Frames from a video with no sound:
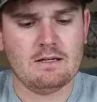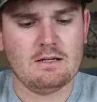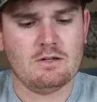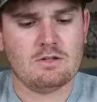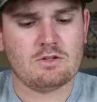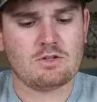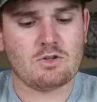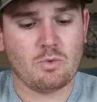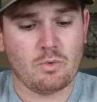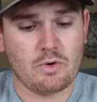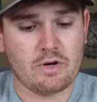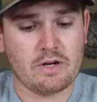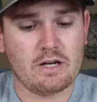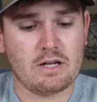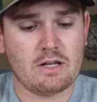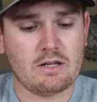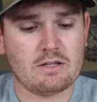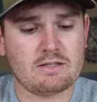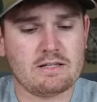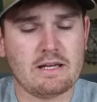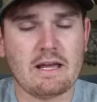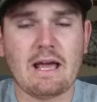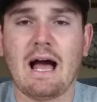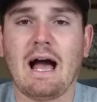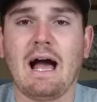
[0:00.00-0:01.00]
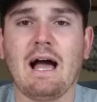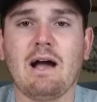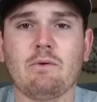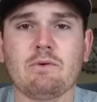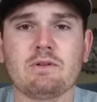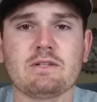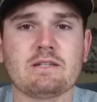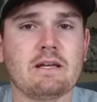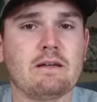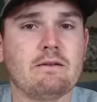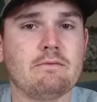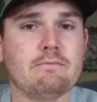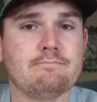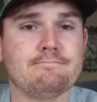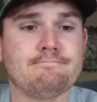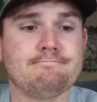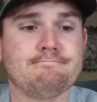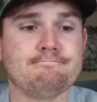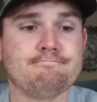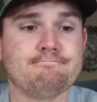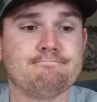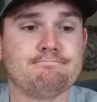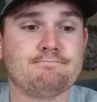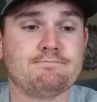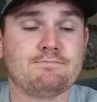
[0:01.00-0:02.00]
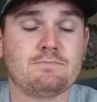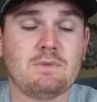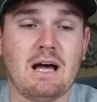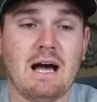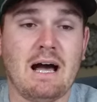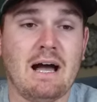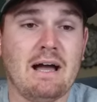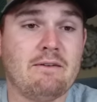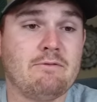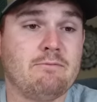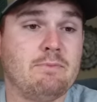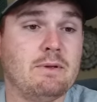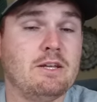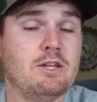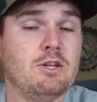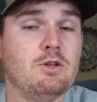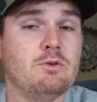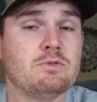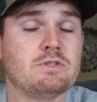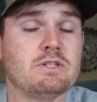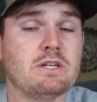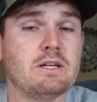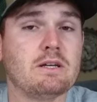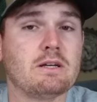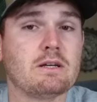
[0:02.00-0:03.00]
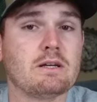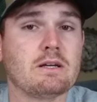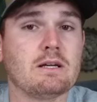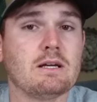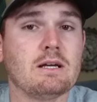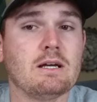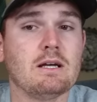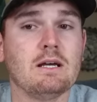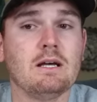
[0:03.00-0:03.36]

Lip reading: So we're going to say, I would say I've been using